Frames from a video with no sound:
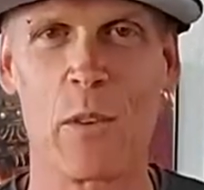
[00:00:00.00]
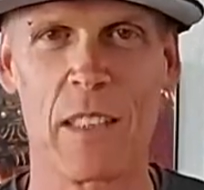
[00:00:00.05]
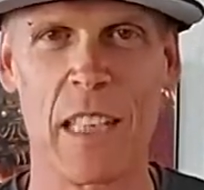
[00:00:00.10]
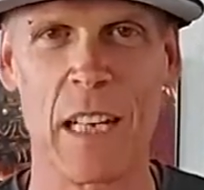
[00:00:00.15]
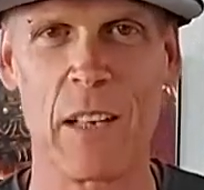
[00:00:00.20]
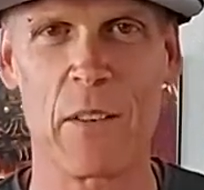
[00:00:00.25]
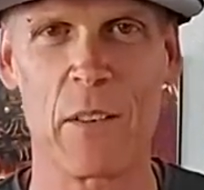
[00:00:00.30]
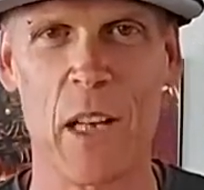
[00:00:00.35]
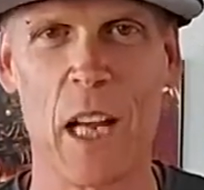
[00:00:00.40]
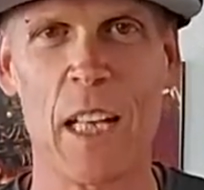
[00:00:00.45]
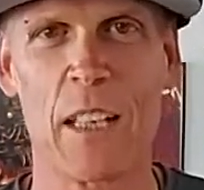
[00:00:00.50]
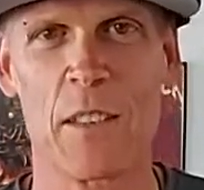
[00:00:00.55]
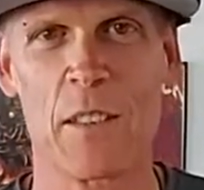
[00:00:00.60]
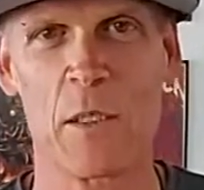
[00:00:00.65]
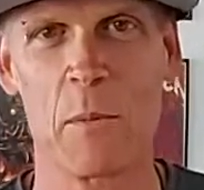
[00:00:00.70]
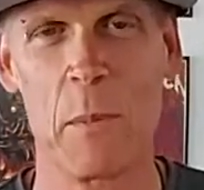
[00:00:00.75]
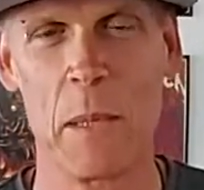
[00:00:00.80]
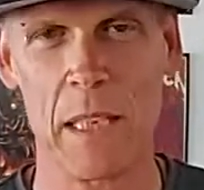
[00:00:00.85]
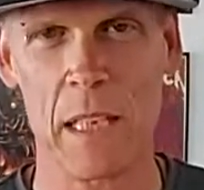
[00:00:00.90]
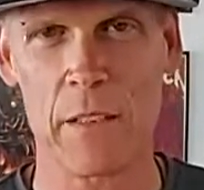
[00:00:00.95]
Now, not
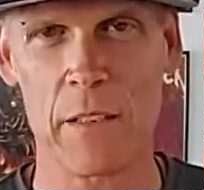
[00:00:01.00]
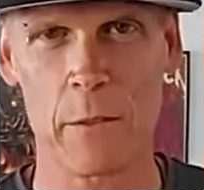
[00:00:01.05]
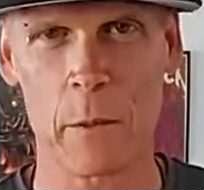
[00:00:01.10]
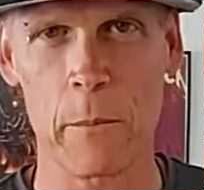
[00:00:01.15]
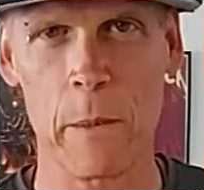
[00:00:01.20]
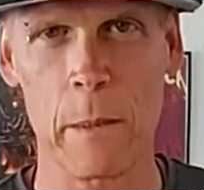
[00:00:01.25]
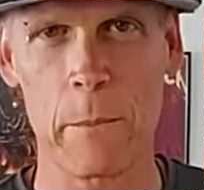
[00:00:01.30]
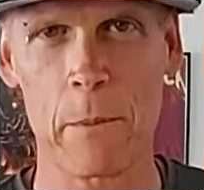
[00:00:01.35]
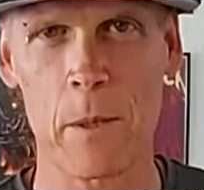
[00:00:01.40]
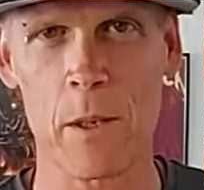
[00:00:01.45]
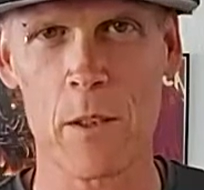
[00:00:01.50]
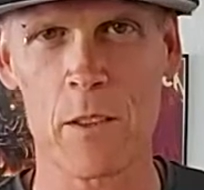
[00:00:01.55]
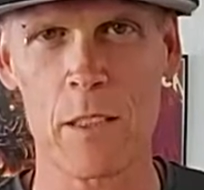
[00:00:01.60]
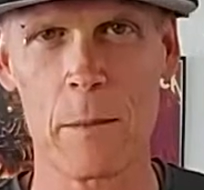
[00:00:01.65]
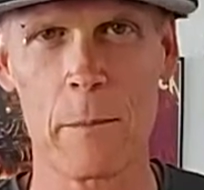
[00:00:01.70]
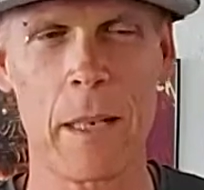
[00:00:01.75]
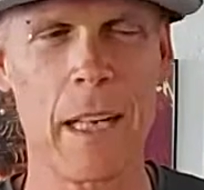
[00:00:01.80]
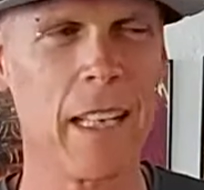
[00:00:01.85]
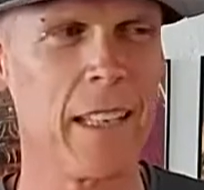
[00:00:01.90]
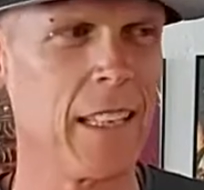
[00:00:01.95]
speaking for me
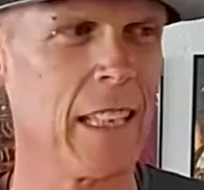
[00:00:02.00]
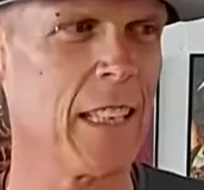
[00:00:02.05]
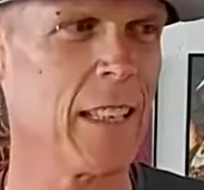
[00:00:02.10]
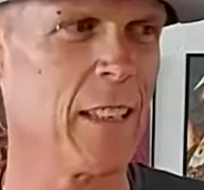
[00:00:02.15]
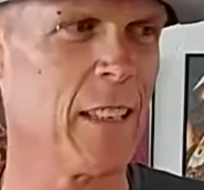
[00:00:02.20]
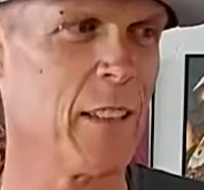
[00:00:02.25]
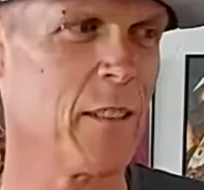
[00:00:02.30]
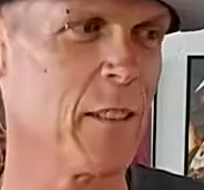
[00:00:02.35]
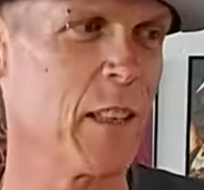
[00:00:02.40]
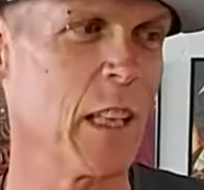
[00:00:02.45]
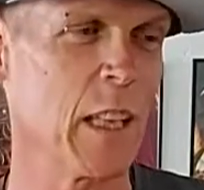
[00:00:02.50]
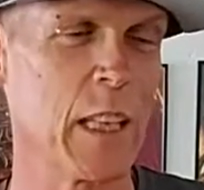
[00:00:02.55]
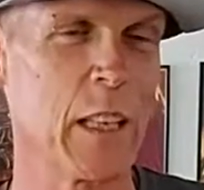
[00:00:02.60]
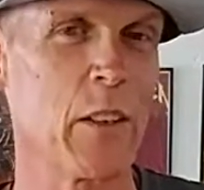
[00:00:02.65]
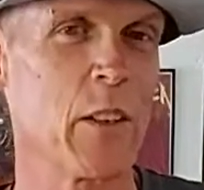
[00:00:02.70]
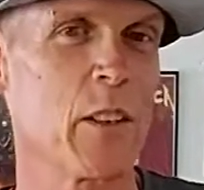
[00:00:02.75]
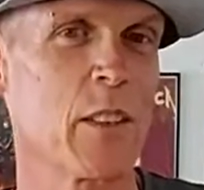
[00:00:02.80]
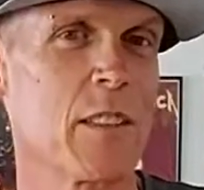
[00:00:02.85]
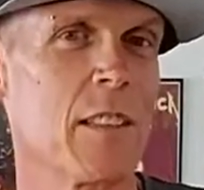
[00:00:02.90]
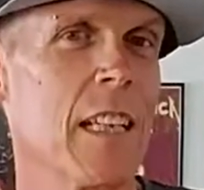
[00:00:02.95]
personally, but I think the
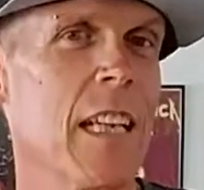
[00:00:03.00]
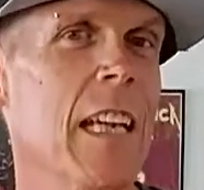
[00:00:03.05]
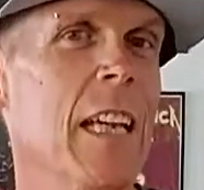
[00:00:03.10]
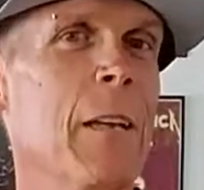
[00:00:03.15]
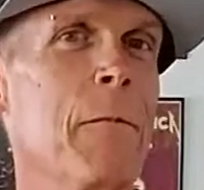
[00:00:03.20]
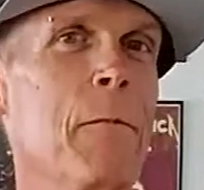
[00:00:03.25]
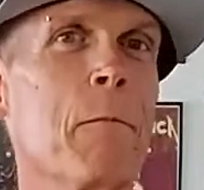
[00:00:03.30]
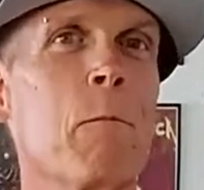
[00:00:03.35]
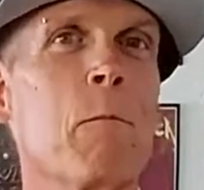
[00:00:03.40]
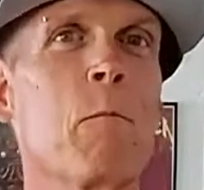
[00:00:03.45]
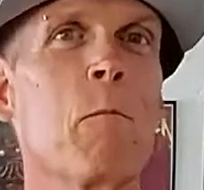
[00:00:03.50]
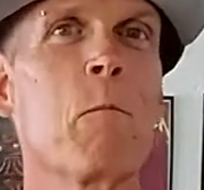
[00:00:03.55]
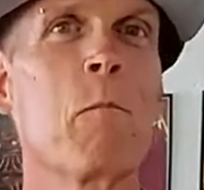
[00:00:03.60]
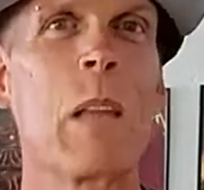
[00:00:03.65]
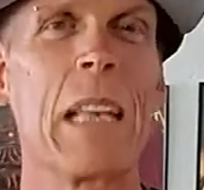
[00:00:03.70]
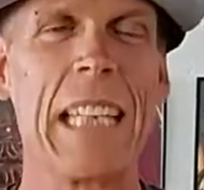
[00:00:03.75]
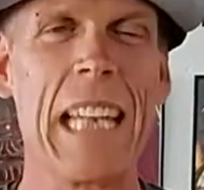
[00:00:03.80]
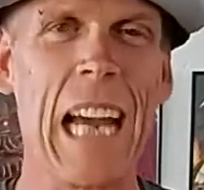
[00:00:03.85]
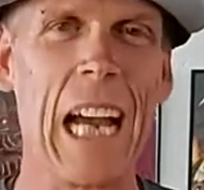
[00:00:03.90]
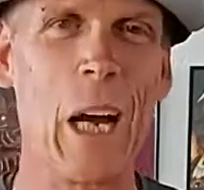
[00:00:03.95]
lyrics
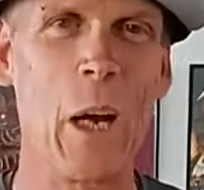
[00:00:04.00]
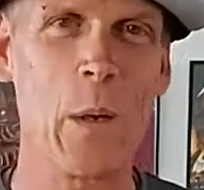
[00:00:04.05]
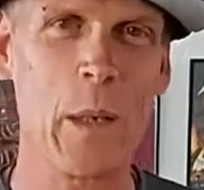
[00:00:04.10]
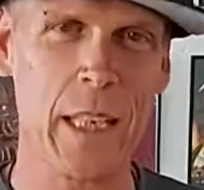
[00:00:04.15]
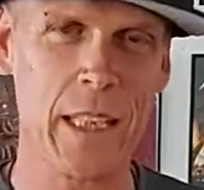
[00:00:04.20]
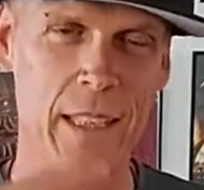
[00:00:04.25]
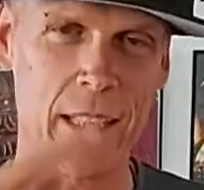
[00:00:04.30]
now in